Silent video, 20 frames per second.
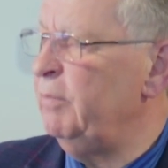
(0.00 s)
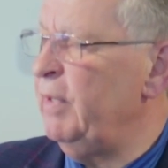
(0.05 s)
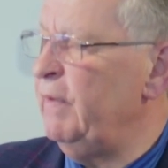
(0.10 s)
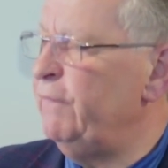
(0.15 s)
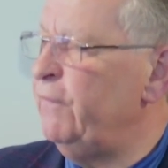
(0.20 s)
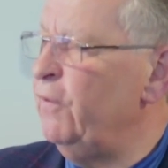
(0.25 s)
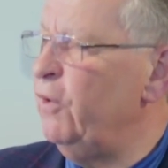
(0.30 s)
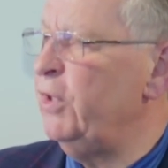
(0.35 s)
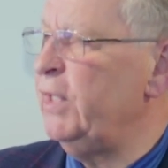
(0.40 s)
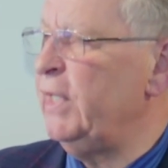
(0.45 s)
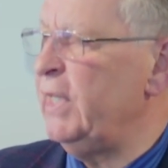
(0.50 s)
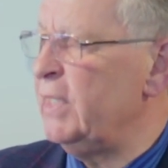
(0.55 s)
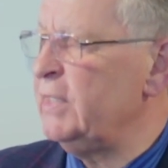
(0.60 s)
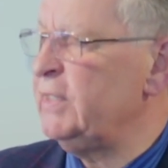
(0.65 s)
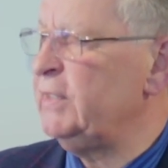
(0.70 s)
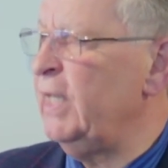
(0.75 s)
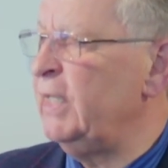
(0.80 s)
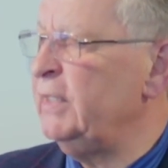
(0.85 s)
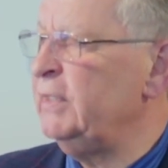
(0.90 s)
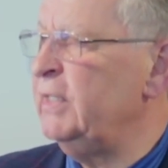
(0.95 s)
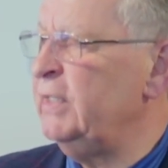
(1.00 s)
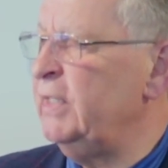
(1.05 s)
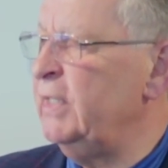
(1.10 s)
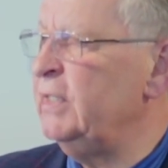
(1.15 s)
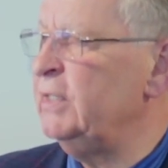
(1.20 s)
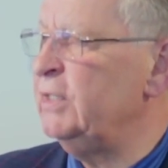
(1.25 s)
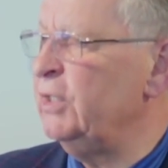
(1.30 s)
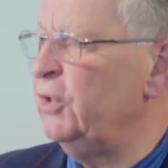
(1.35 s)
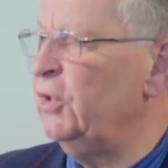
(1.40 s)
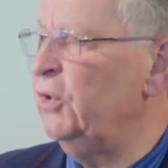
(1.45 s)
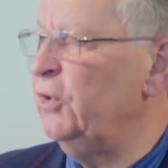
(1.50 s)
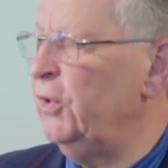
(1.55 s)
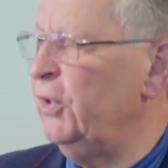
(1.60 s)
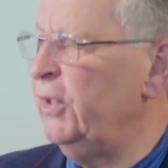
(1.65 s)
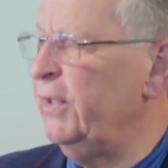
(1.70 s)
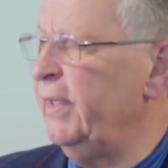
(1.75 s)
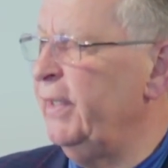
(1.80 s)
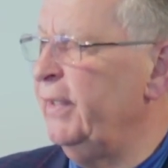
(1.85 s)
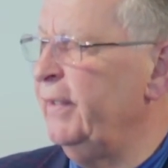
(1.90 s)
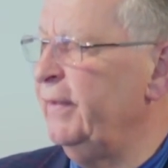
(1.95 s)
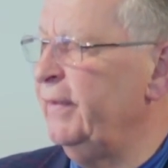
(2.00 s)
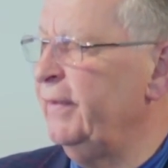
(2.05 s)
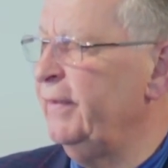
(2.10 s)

before he ascended into glory.